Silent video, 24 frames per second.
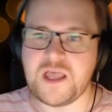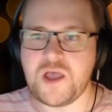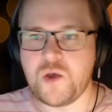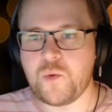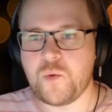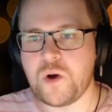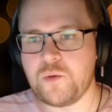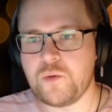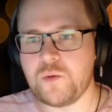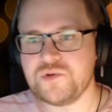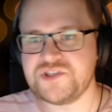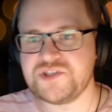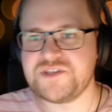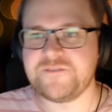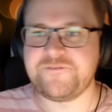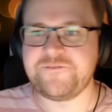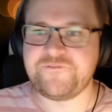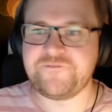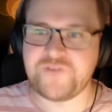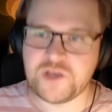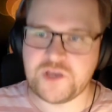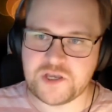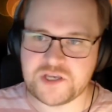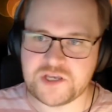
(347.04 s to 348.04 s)
What was the
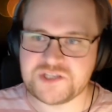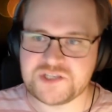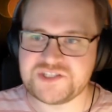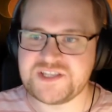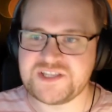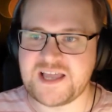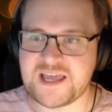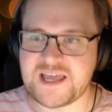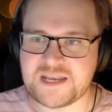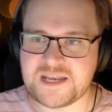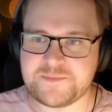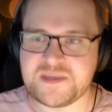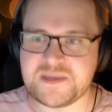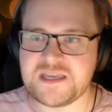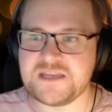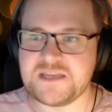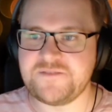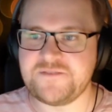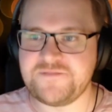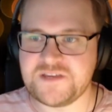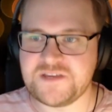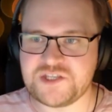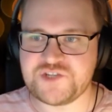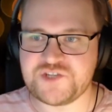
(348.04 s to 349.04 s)
first animated
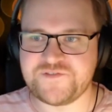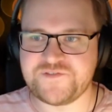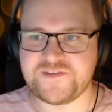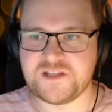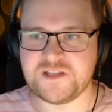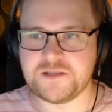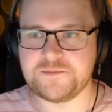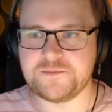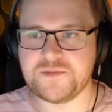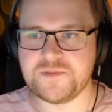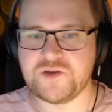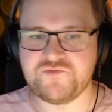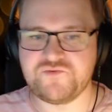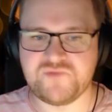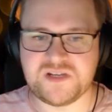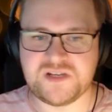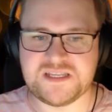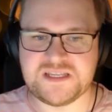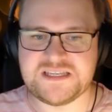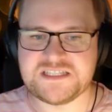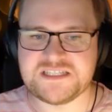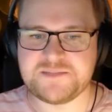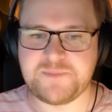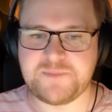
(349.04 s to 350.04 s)
feature film
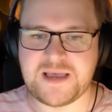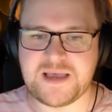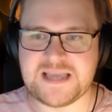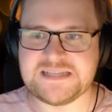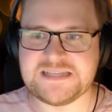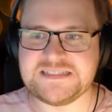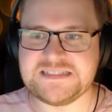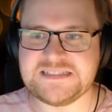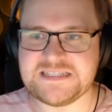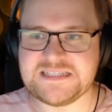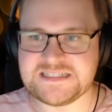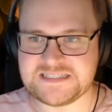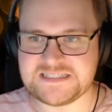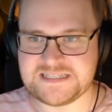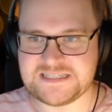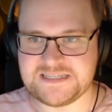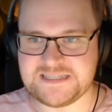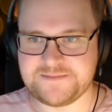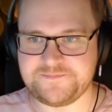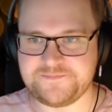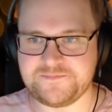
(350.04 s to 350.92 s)
released by Disney?